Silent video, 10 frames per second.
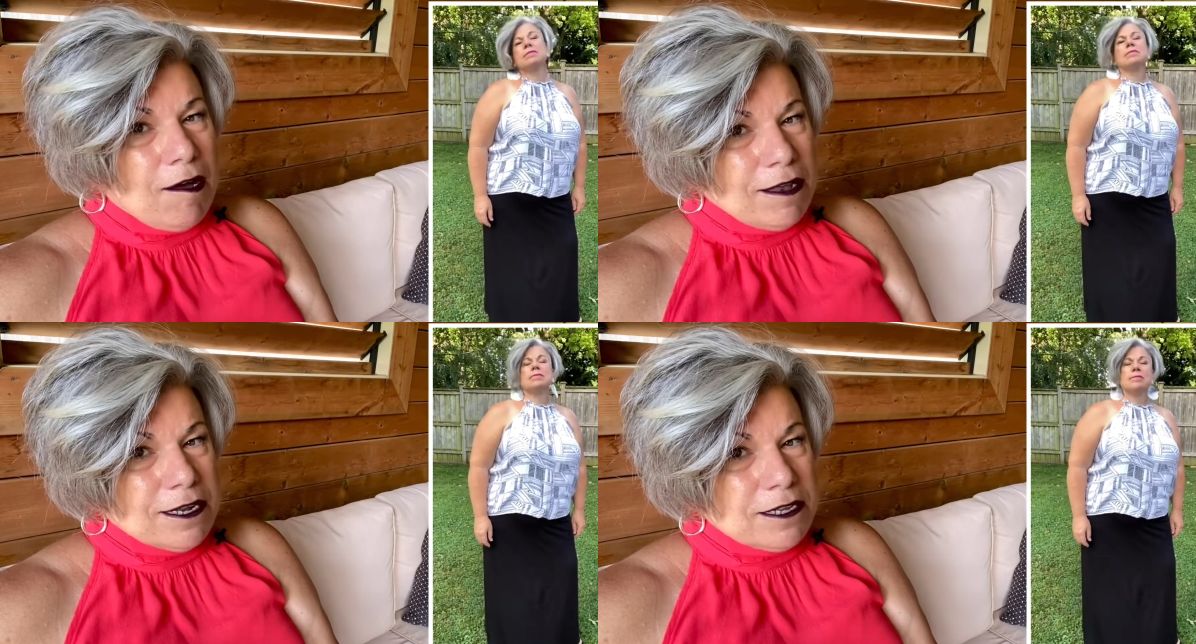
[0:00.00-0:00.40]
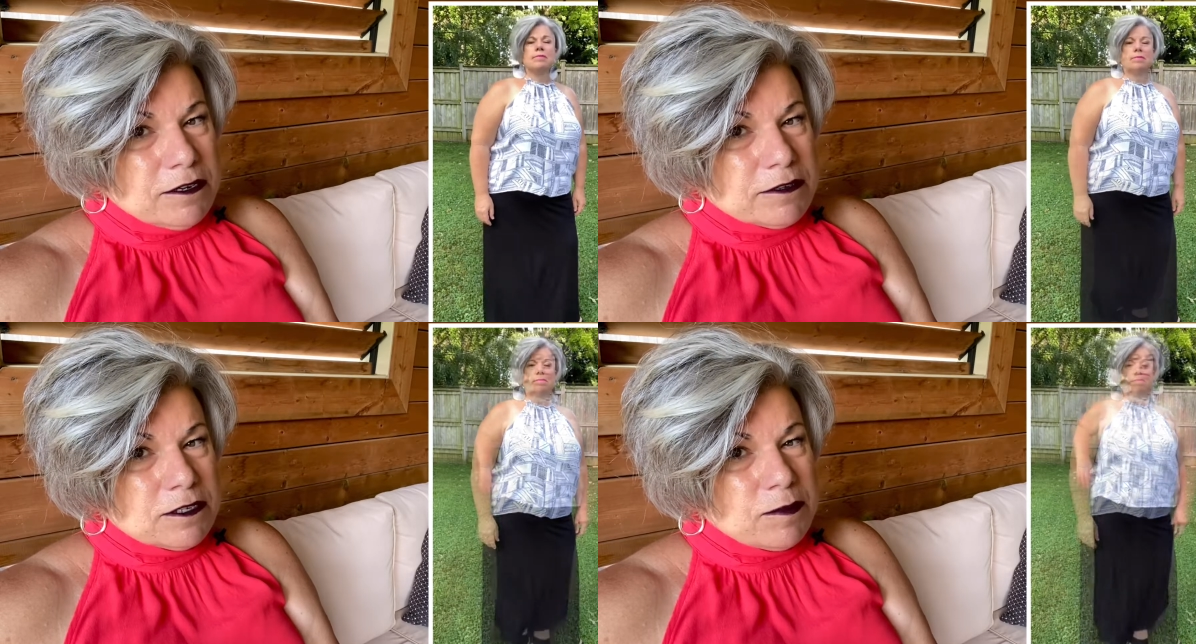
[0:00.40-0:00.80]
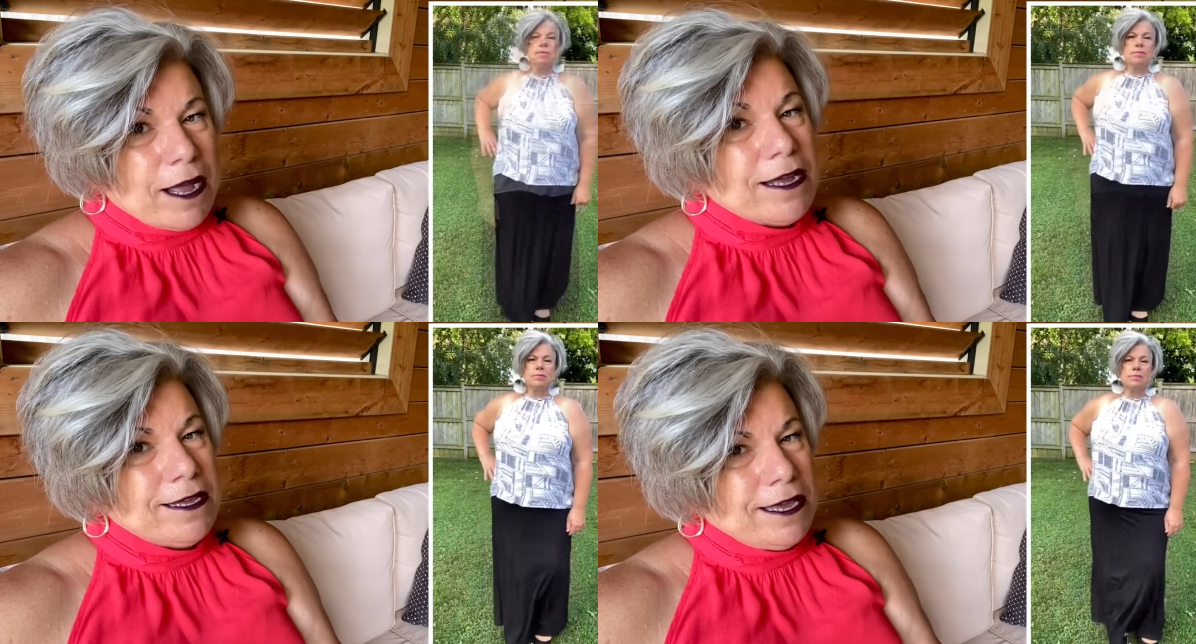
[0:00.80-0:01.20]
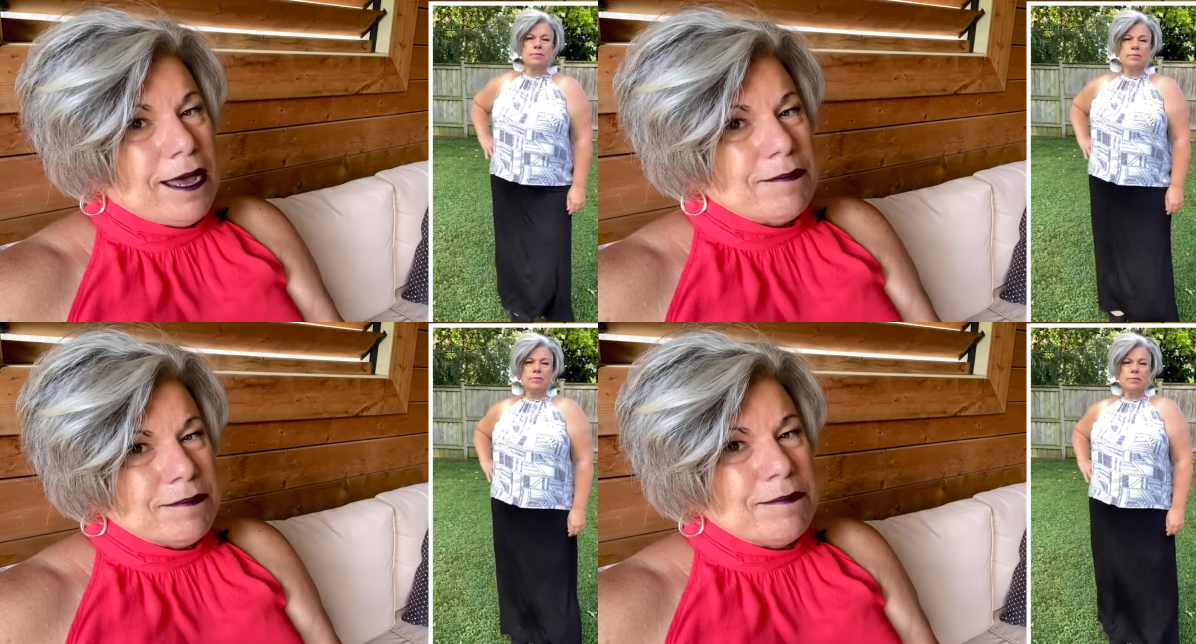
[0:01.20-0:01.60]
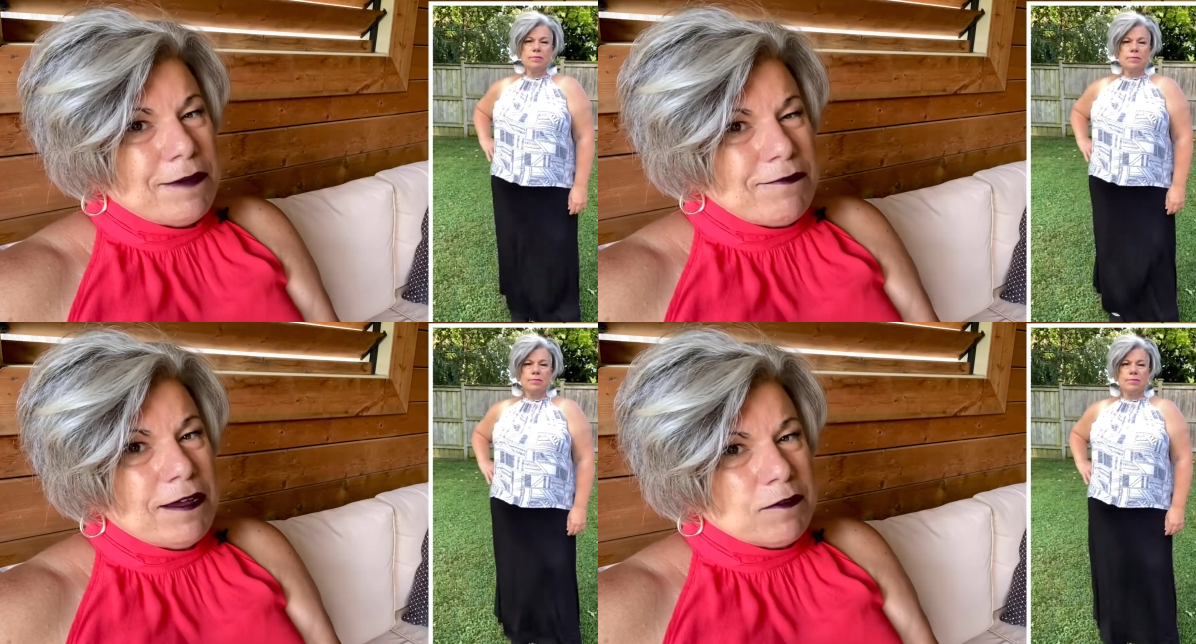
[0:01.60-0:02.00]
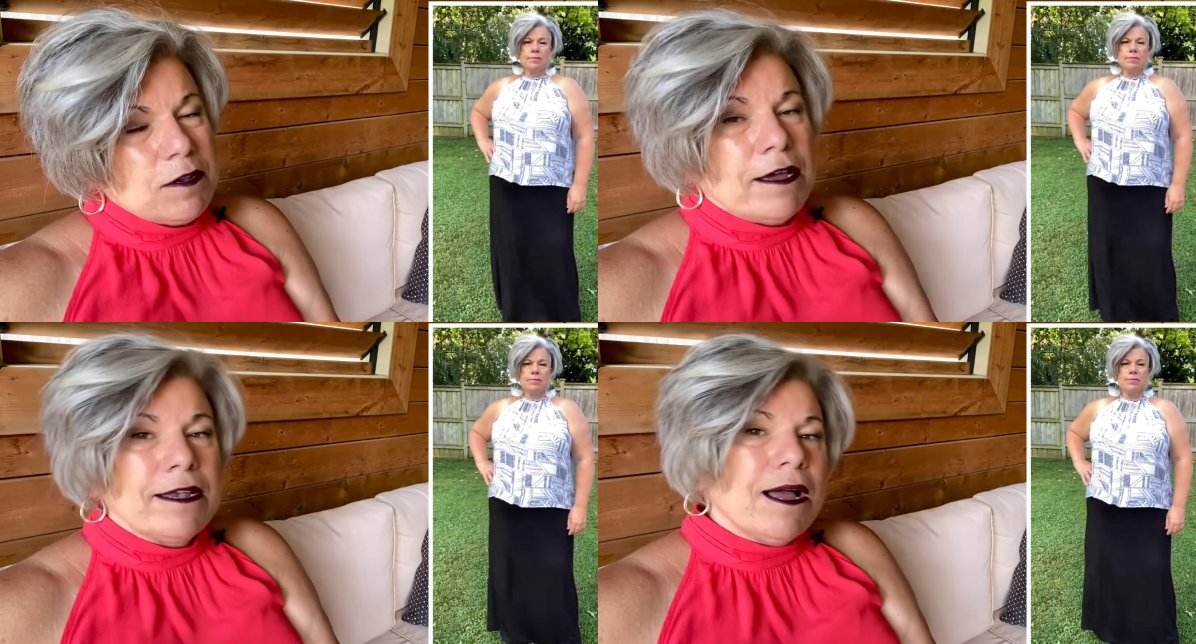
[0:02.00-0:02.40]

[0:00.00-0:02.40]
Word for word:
Speaker 1: on a clearance rack. Yeah, my favorite line.